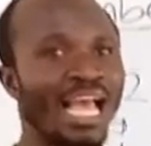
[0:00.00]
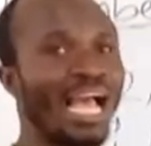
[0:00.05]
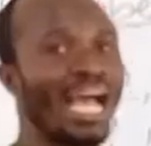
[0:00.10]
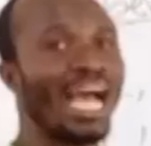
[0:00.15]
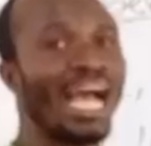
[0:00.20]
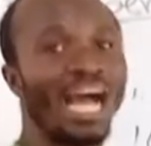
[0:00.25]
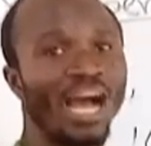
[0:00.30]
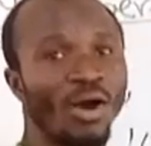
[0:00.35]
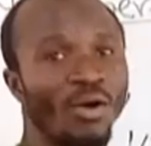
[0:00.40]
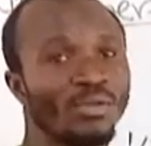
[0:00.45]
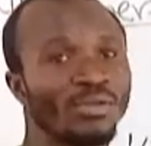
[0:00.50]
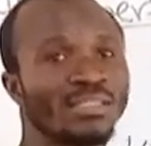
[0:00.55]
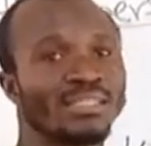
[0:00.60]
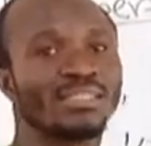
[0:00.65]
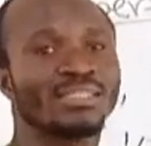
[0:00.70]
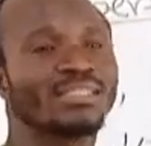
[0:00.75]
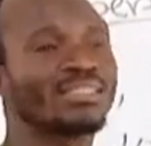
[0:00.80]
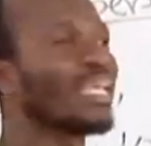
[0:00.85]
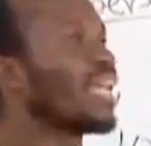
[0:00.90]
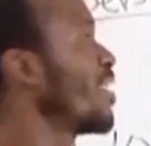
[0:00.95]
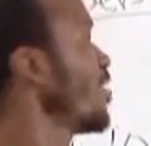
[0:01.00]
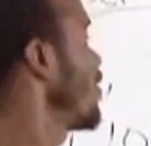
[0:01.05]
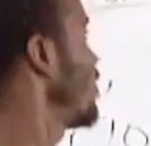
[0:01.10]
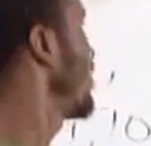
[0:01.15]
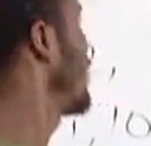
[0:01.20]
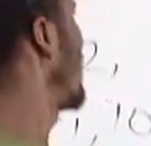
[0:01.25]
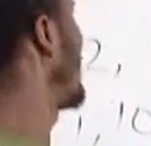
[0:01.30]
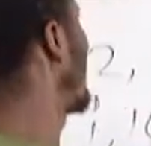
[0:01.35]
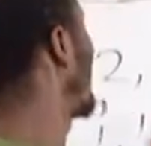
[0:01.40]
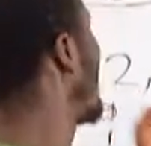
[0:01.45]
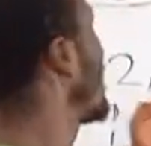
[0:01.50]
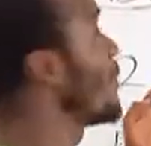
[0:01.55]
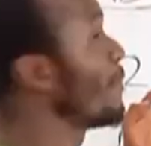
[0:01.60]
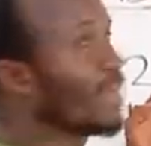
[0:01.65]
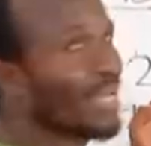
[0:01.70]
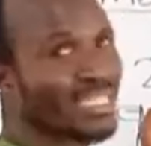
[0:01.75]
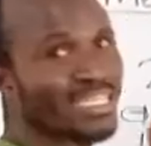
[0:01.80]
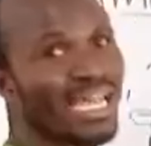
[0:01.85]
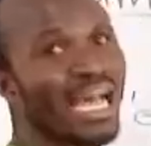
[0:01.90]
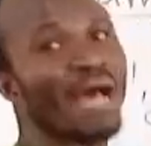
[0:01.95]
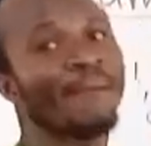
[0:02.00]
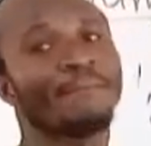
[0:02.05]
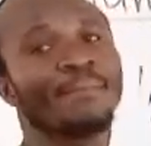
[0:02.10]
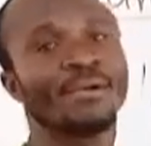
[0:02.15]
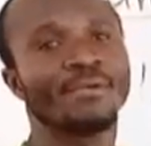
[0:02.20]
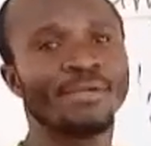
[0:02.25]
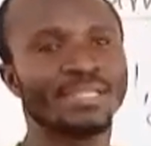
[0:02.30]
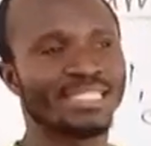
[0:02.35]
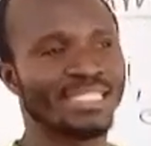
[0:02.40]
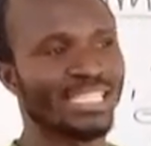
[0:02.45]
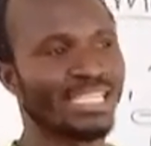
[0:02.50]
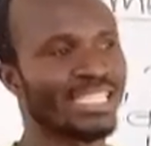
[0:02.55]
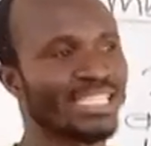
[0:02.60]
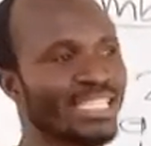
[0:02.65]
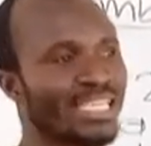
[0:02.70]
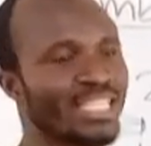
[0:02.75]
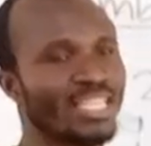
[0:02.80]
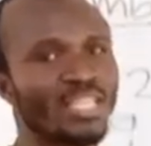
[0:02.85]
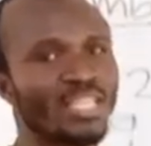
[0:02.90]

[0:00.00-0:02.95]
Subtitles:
How the numbers are being written.